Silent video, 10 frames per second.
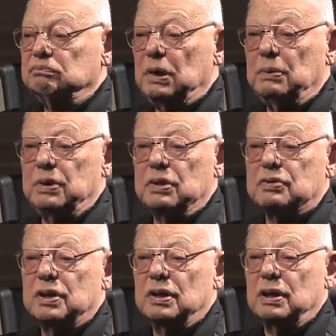
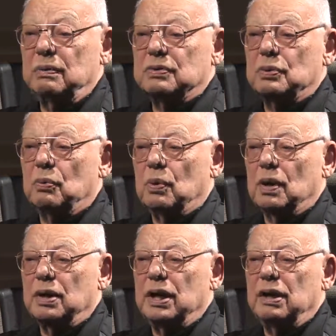it was a
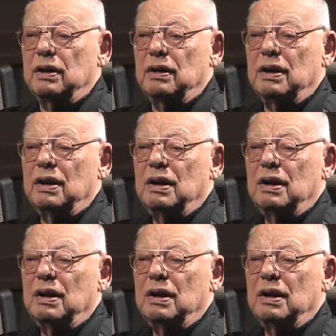war that didn't.